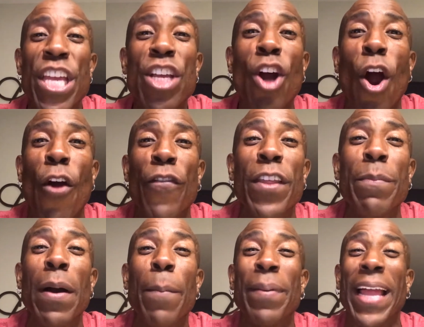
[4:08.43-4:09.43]
He carved
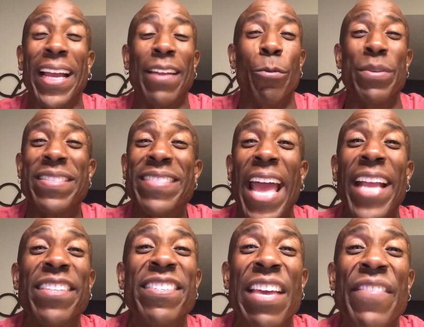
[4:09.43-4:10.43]
them up like it was
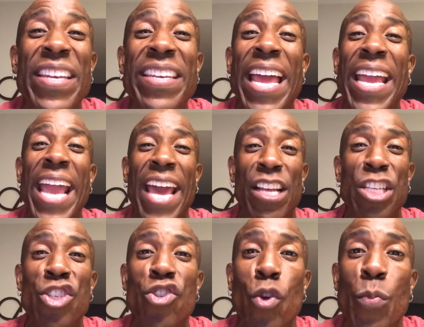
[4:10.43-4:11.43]
Thanksgiving Day at a
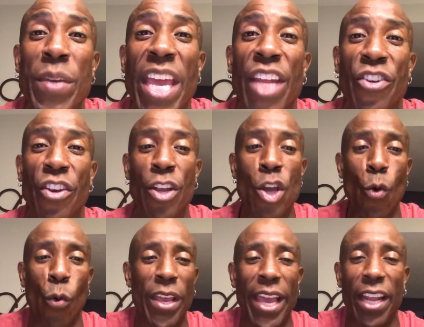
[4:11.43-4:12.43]
soup kitchen
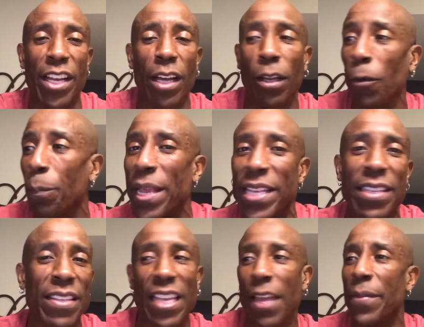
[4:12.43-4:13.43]
where you got a couple of
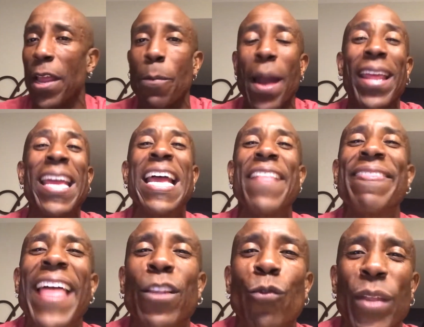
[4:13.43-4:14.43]
pieces to give to everybody.
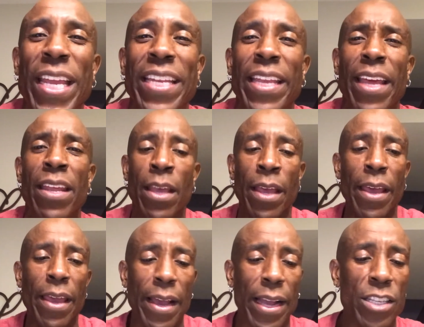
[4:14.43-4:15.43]
That's what he did.
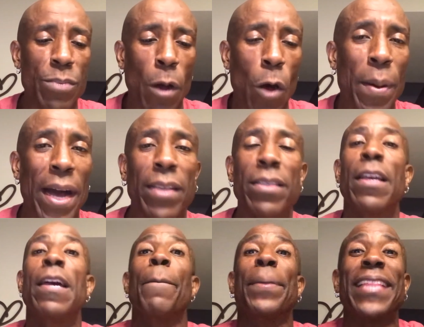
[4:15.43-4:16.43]
Hey, I got smallpox,
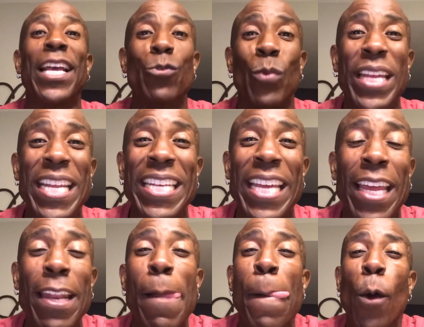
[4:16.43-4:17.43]
but that's what he
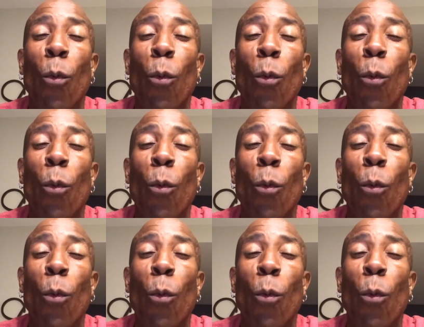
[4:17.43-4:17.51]
did.